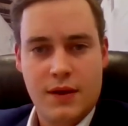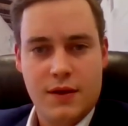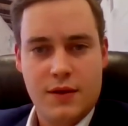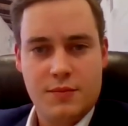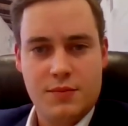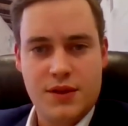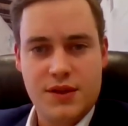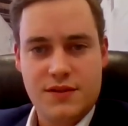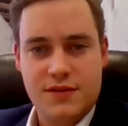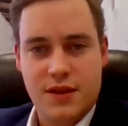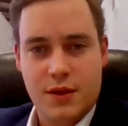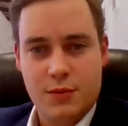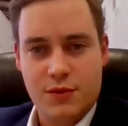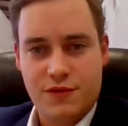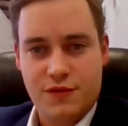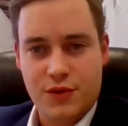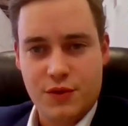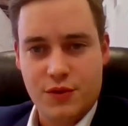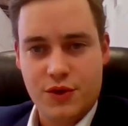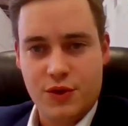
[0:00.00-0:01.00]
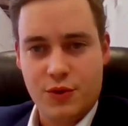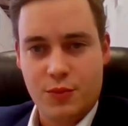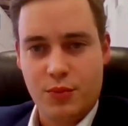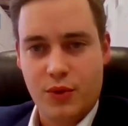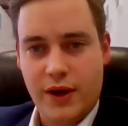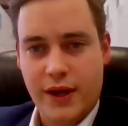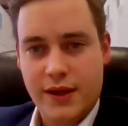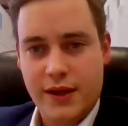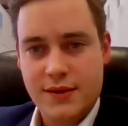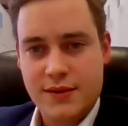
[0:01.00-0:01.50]
Please name a few of your
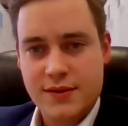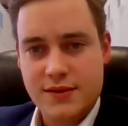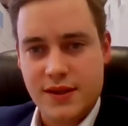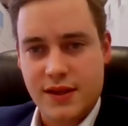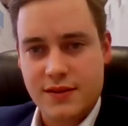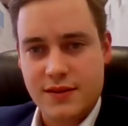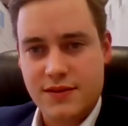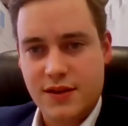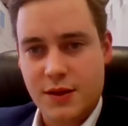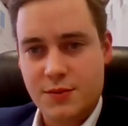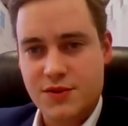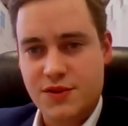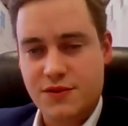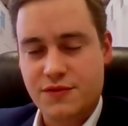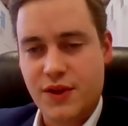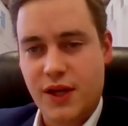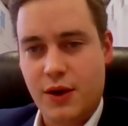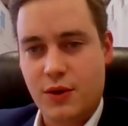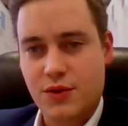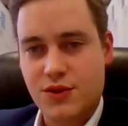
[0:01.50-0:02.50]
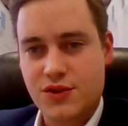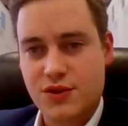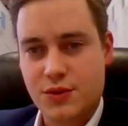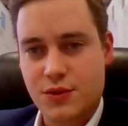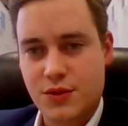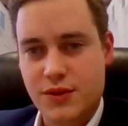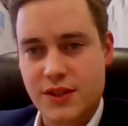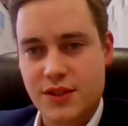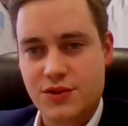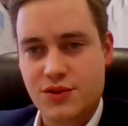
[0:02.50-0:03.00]
brands and types of flower
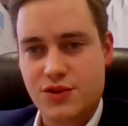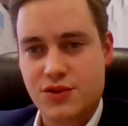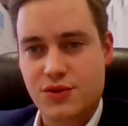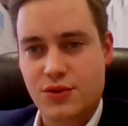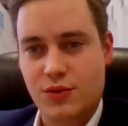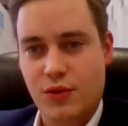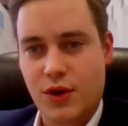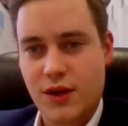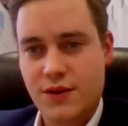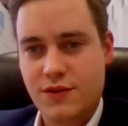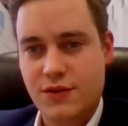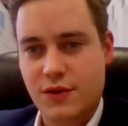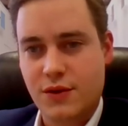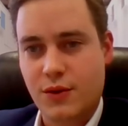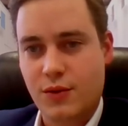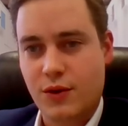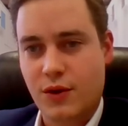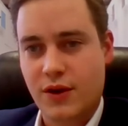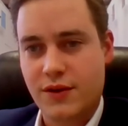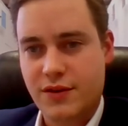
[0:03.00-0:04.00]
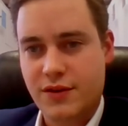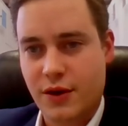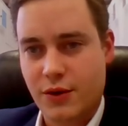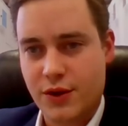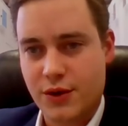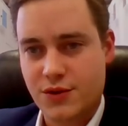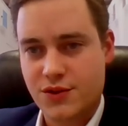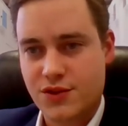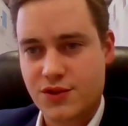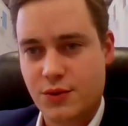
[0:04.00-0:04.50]
sold in Toronto or
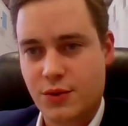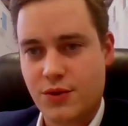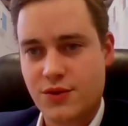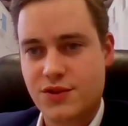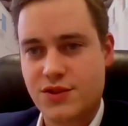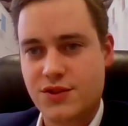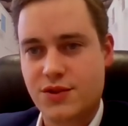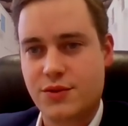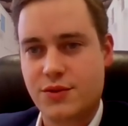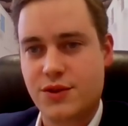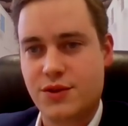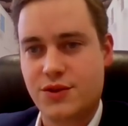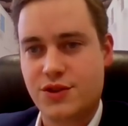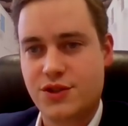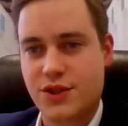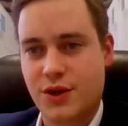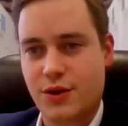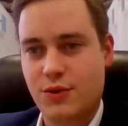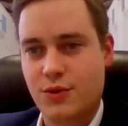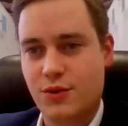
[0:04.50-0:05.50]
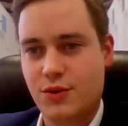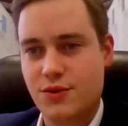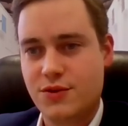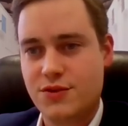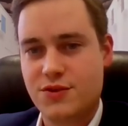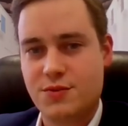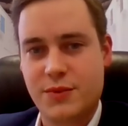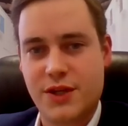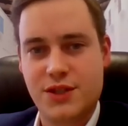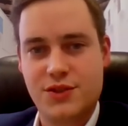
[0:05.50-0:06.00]
Ontario stores so your
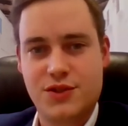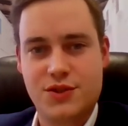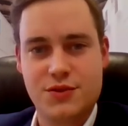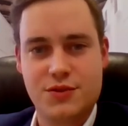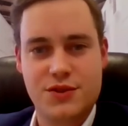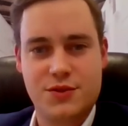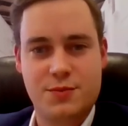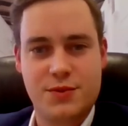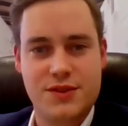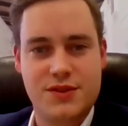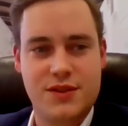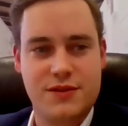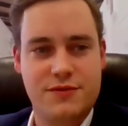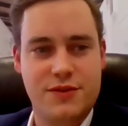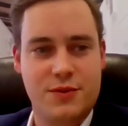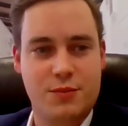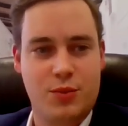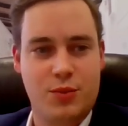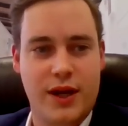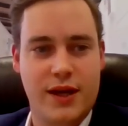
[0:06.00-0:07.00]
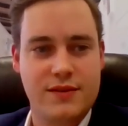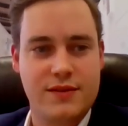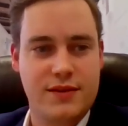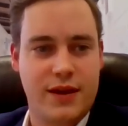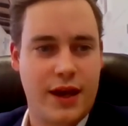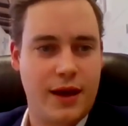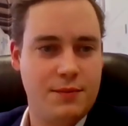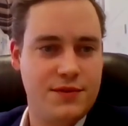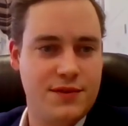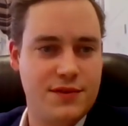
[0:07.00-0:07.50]
shareholders may choose specific brands.
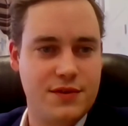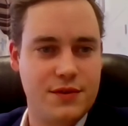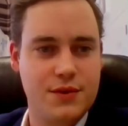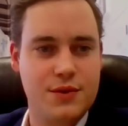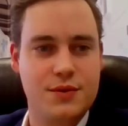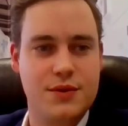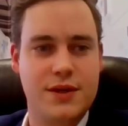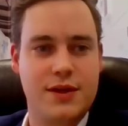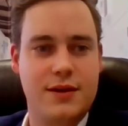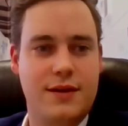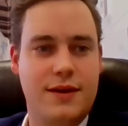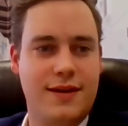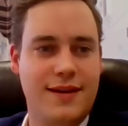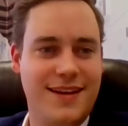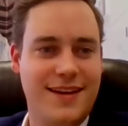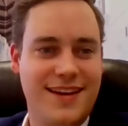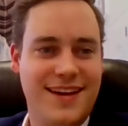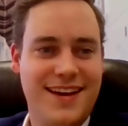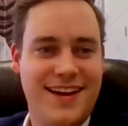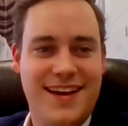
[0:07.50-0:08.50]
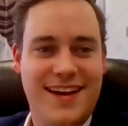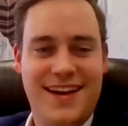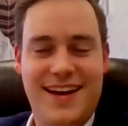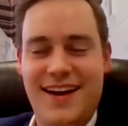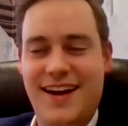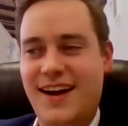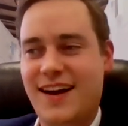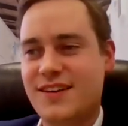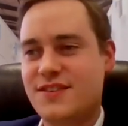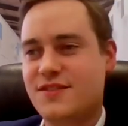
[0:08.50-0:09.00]
Absolutely.
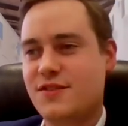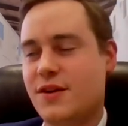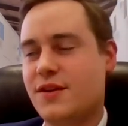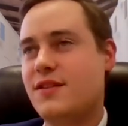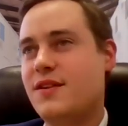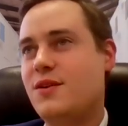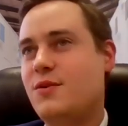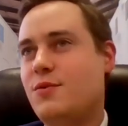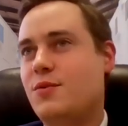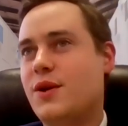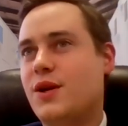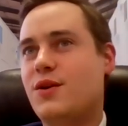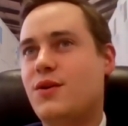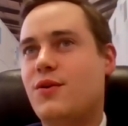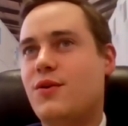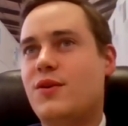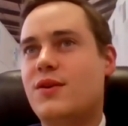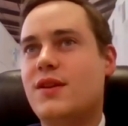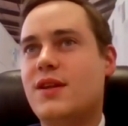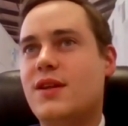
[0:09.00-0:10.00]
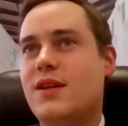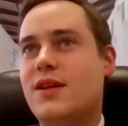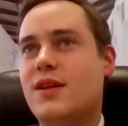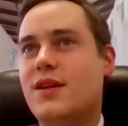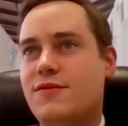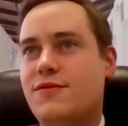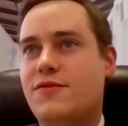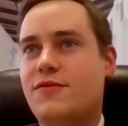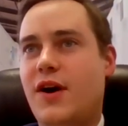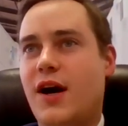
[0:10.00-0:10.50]
So I think we currently
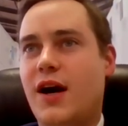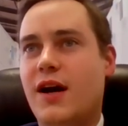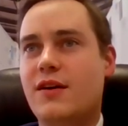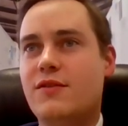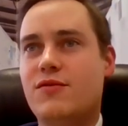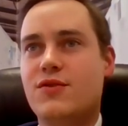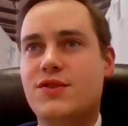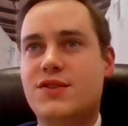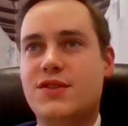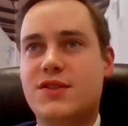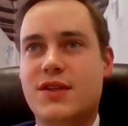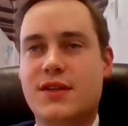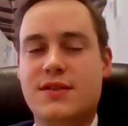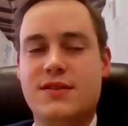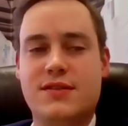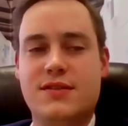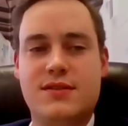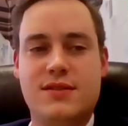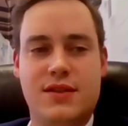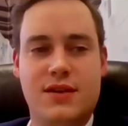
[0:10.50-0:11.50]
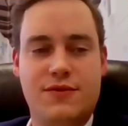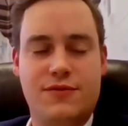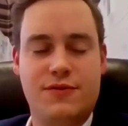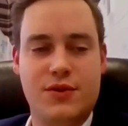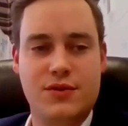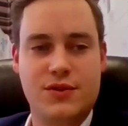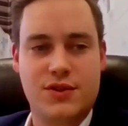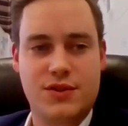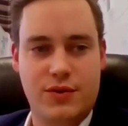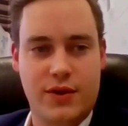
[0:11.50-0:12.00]
have 5 or 6
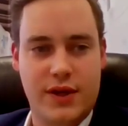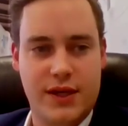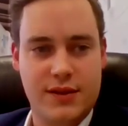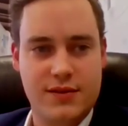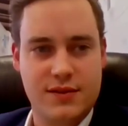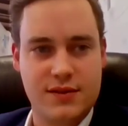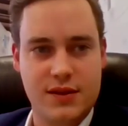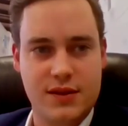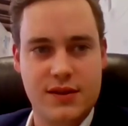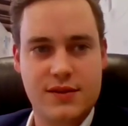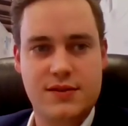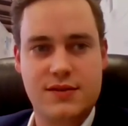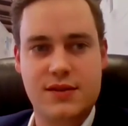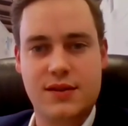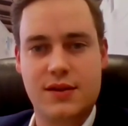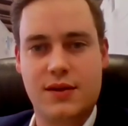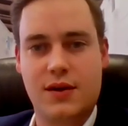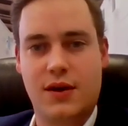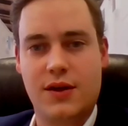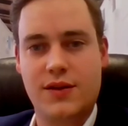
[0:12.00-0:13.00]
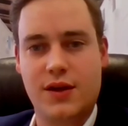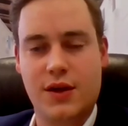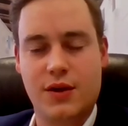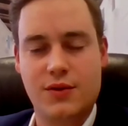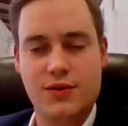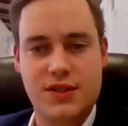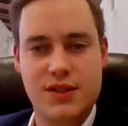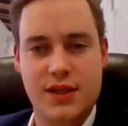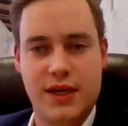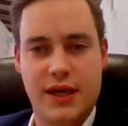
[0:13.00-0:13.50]
different strains listed on the
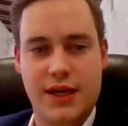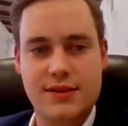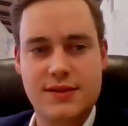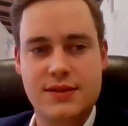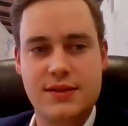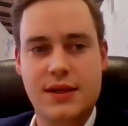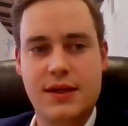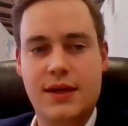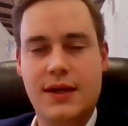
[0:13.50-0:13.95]
OCS.